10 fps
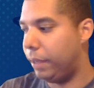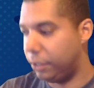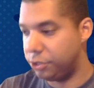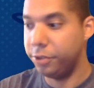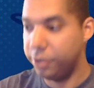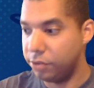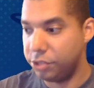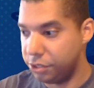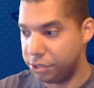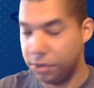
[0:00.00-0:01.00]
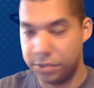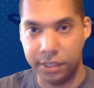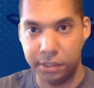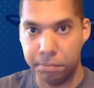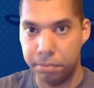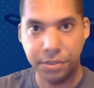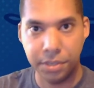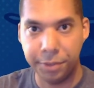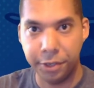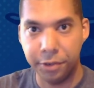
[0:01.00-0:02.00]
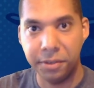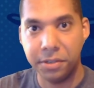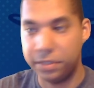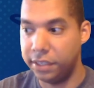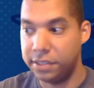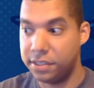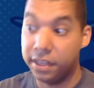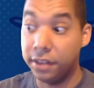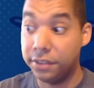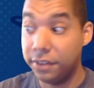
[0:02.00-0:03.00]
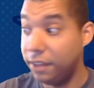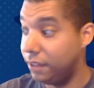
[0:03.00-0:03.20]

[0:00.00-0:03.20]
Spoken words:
and then sure enough, she just goes ahead and blows up the universe, and it's the end.